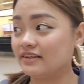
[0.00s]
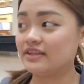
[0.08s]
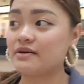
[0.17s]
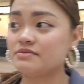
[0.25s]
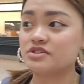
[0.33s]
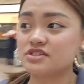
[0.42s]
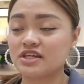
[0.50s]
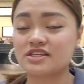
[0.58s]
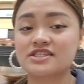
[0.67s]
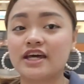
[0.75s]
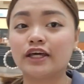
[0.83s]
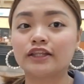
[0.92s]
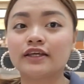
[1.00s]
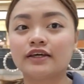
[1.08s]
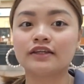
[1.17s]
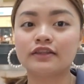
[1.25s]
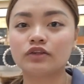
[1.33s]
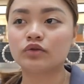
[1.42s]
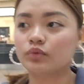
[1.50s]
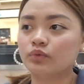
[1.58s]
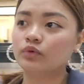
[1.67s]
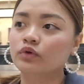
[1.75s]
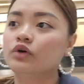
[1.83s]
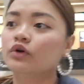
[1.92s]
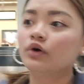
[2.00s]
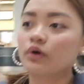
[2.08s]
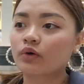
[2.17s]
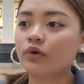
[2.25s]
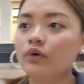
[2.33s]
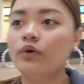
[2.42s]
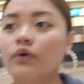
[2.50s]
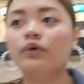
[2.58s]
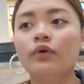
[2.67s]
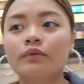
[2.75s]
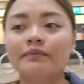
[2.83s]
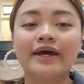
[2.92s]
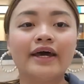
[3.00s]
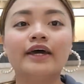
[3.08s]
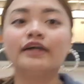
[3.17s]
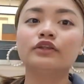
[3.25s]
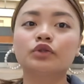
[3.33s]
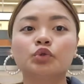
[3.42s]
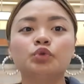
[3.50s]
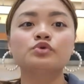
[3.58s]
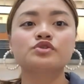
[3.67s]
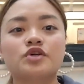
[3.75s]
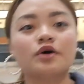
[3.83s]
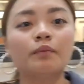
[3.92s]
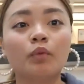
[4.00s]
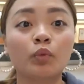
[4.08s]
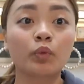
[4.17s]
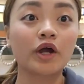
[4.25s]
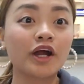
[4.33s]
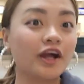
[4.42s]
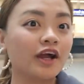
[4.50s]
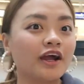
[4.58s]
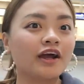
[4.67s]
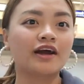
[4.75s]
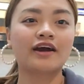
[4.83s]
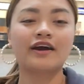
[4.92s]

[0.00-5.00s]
yeah, I'm just excited to go home and do some work.